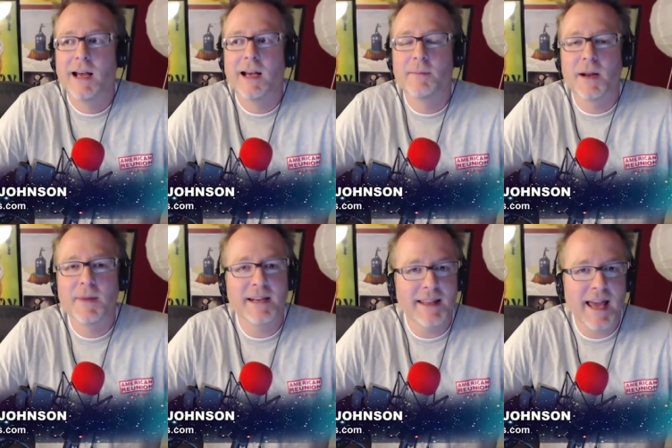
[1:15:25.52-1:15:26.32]
Um, but I'm
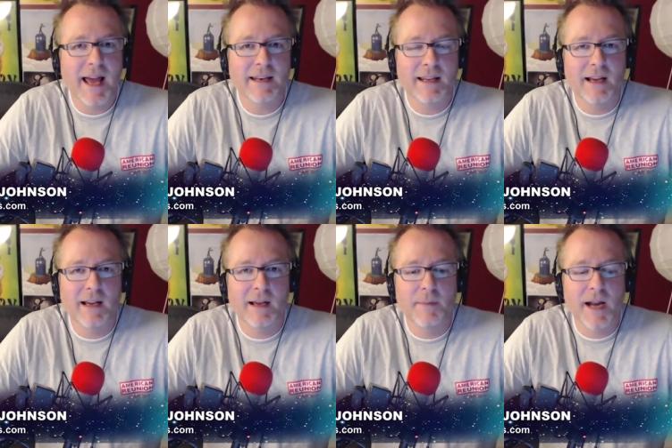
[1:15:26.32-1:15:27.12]
into that.
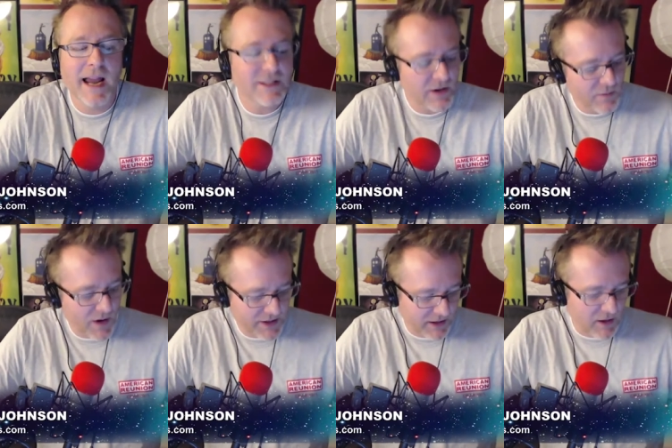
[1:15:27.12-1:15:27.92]
Uh, but I started
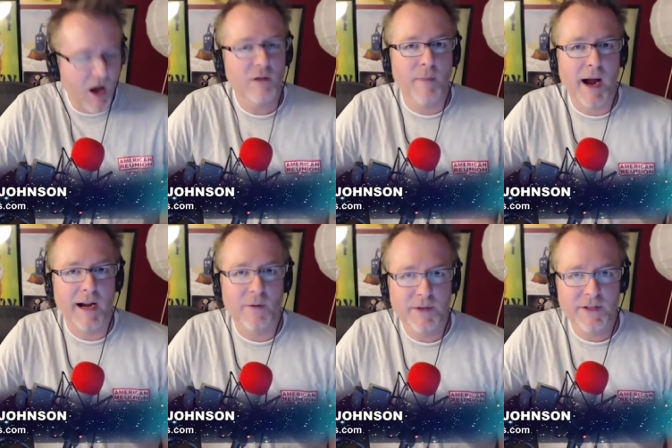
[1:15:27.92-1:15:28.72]
watching
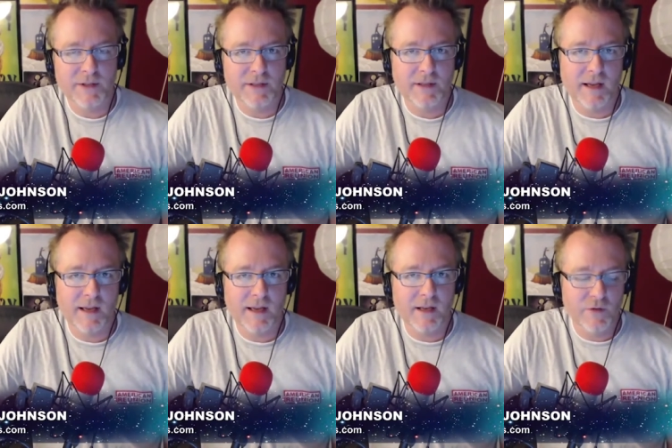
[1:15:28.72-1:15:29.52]
Longmire, which is
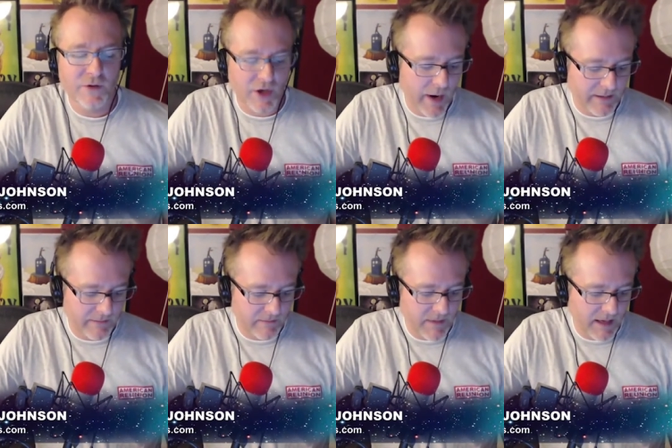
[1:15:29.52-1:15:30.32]
uh, a new show,
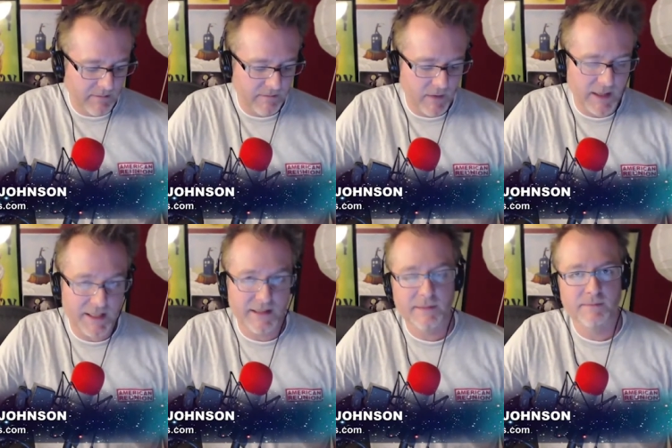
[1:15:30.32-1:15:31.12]
and and at
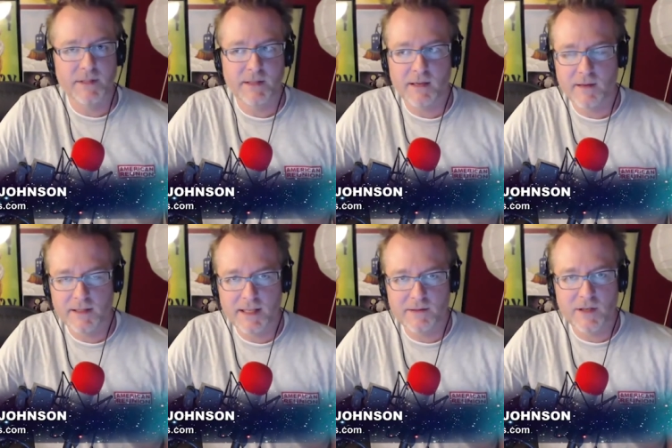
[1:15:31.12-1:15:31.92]
least in se- uh,
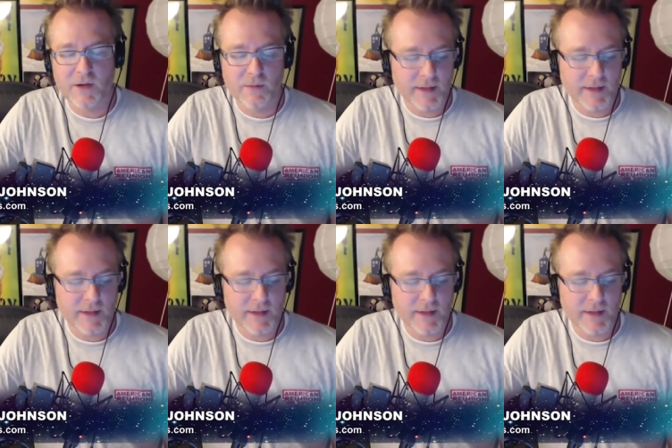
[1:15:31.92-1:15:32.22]
season two.